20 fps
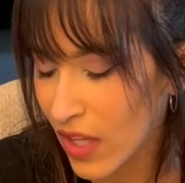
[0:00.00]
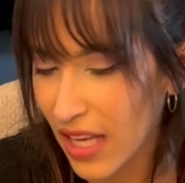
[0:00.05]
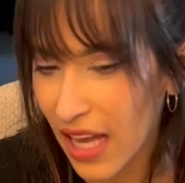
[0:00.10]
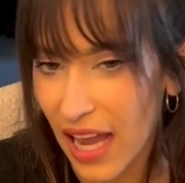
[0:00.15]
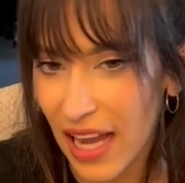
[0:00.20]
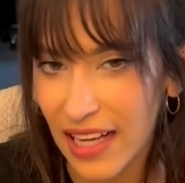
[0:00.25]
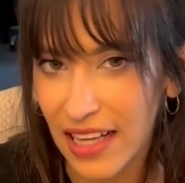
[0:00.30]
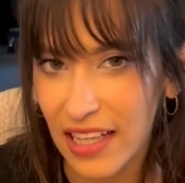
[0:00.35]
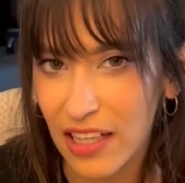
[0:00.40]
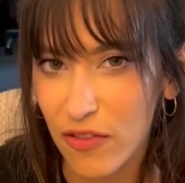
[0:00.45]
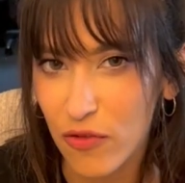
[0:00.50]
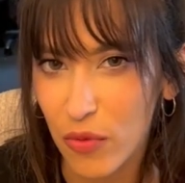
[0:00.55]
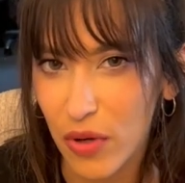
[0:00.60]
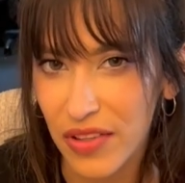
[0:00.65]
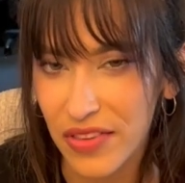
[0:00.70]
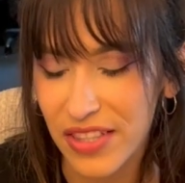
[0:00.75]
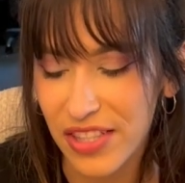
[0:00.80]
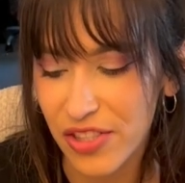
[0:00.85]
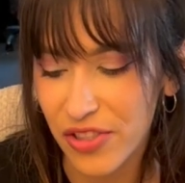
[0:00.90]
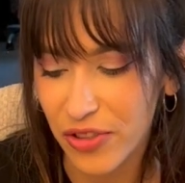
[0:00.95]
I kind of want
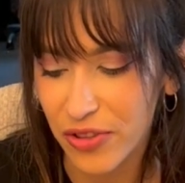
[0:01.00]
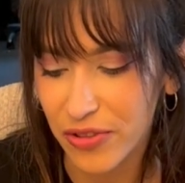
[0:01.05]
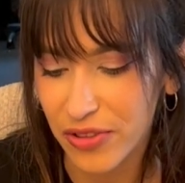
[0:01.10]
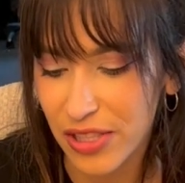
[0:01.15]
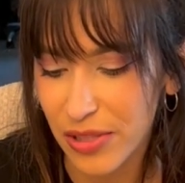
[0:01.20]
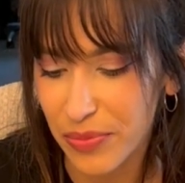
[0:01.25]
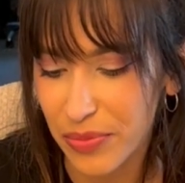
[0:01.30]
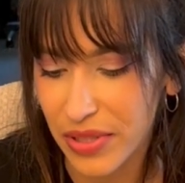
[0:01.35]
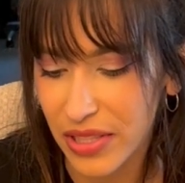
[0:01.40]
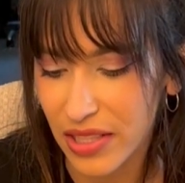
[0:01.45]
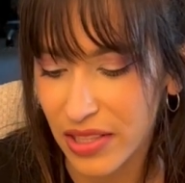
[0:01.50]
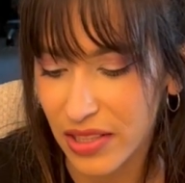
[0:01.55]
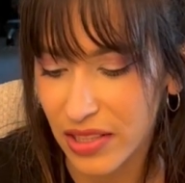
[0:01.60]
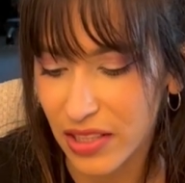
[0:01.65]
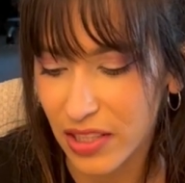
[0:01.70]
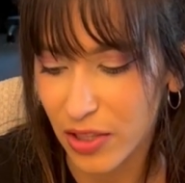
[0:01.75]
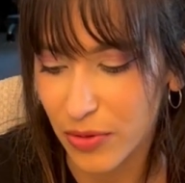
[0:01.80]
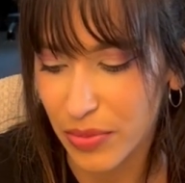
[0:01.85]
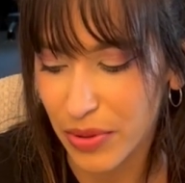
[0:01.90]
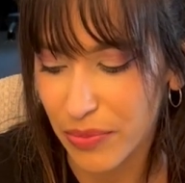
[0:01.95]
the circle to be a
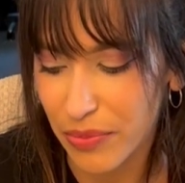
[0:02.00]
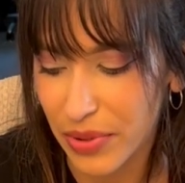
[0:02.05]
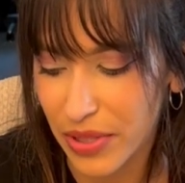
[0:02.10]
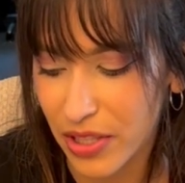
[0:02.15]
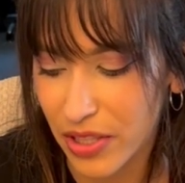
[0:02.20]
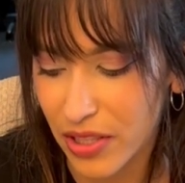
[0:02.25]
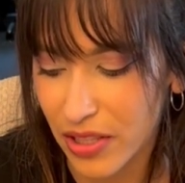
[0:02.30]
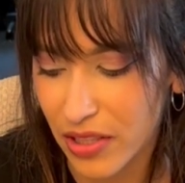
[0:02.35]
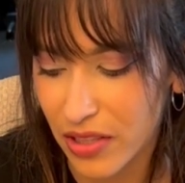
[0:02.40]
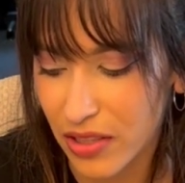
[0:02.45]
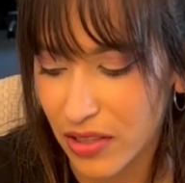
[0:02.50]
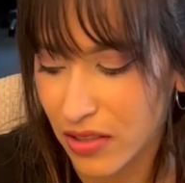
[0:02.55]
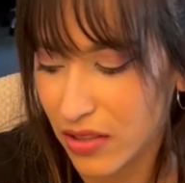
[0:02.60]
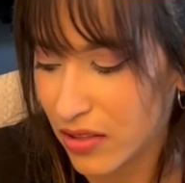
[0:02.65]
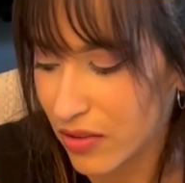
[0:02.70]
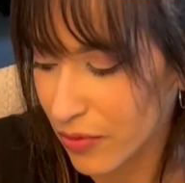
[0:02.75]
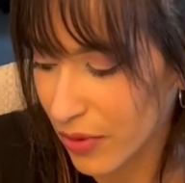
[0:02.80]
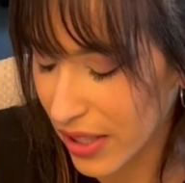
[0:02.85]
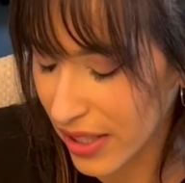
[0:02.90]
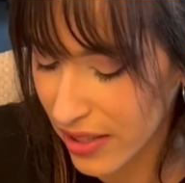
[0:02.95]
little bit bigger,
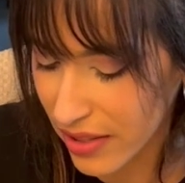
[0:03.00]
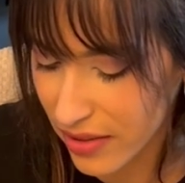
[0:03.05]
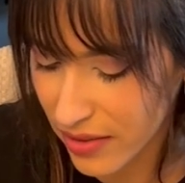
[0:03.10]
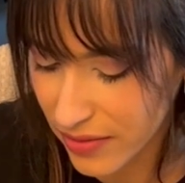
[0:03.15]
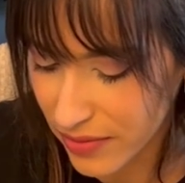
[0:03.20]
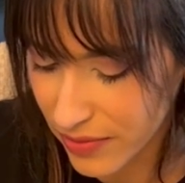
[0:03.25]
right?